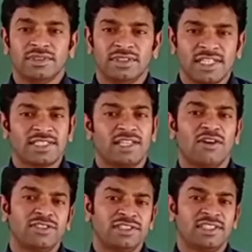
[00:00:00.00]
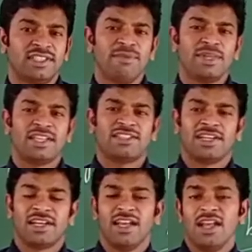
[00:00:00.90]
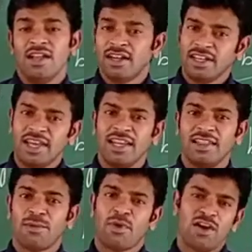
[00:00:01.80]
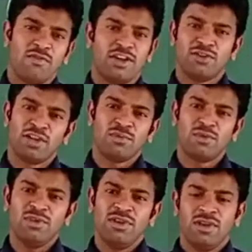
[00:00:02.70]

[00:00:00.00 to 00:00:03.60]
Just now tell me, the children. Really the boy went to the moon?